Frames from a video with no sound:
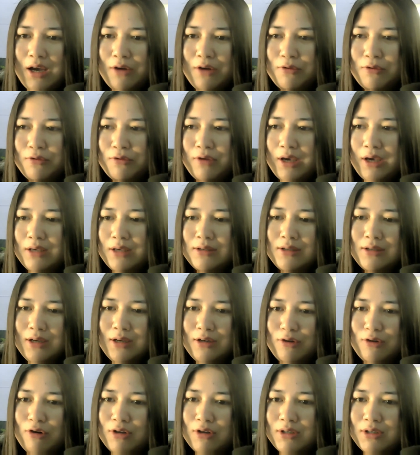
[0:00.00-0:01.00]
AeroX,
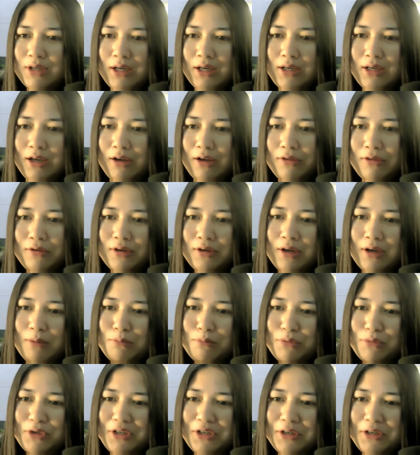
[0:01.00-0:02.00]
and not any other
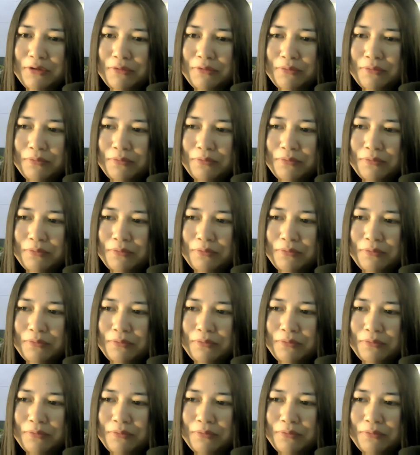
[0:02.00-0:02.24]
company.